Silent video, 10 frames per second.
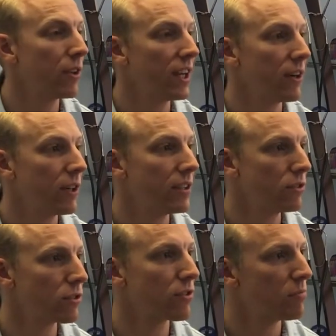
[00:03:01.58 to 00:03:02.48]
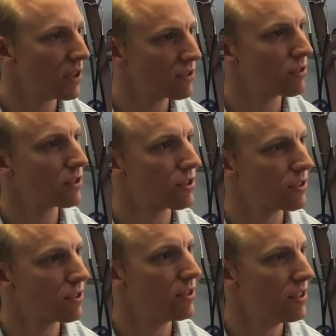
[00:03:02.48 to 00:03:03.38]
to the area. So if muscles
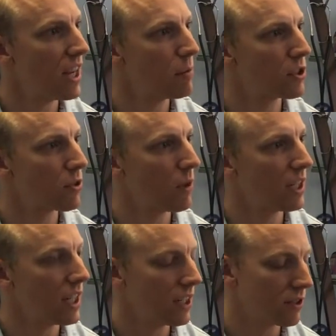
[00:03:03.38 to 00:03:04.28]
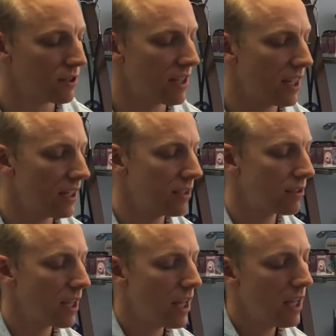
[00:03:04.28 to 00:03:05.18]
are damaged or whatnot, or
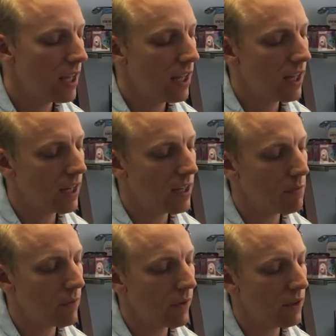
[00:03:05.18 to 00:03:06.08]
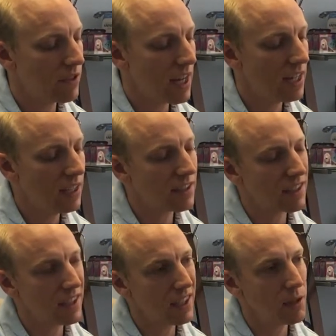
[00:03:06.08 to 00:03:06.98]
tendons, tendons
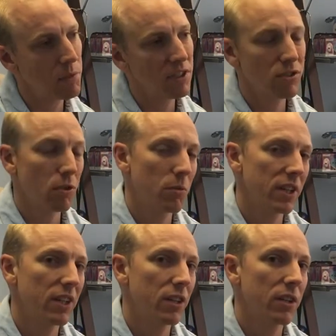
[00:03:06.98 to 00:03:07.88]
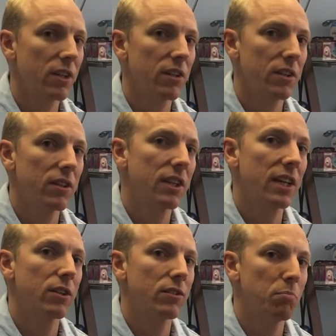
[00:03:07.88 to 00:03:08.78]
and ligaments don't really get a
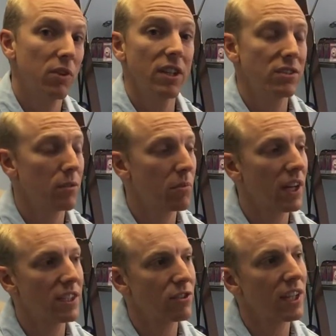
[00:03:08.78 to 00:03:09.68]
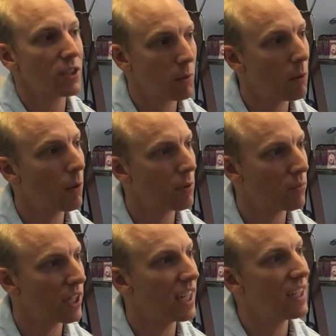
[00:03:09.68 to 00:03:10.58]
good blood supply. So that's where we want to
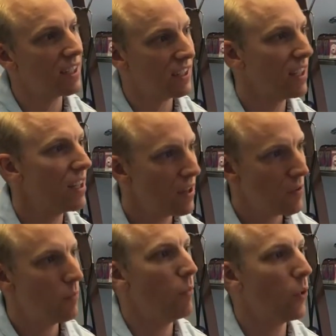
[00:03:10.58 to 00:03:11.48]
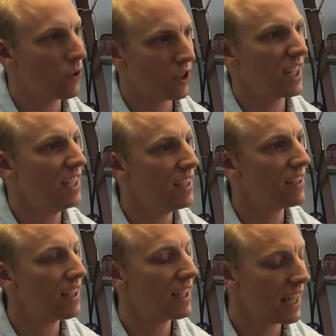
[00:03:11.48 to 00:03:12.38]
bring in more heat
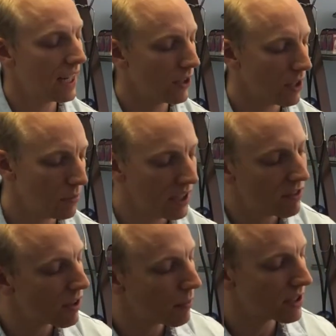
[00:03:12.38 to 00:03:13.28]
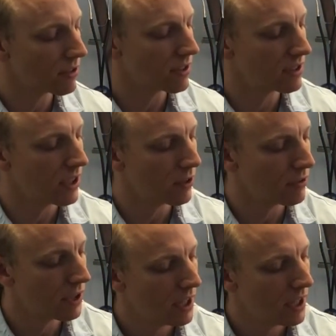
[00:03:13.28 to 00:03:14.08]
in that area. But even the muscle itself,